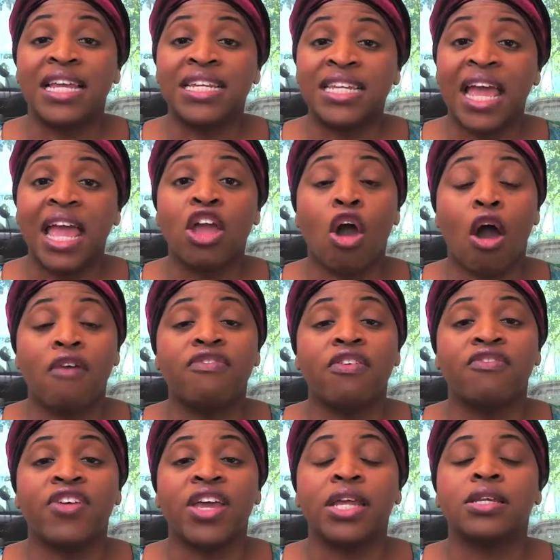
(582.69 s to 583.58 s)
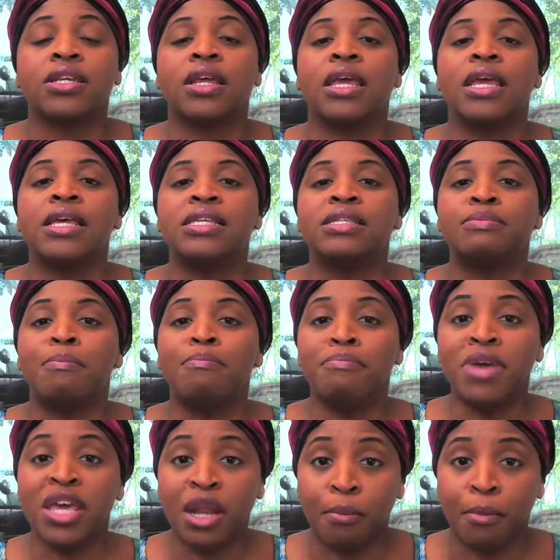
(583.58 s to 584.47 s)
take off of it is
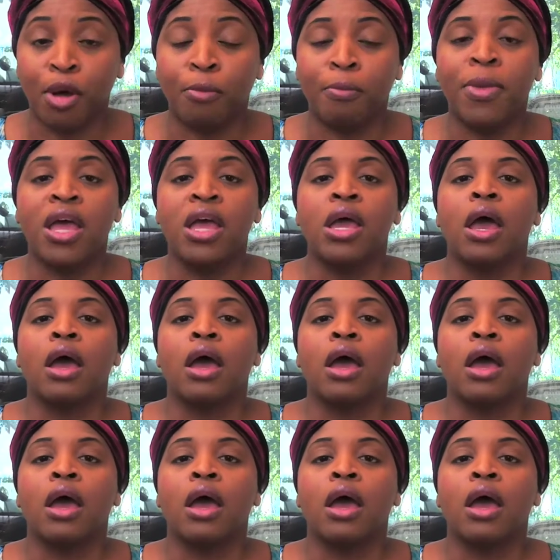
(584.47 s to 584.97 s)
minimum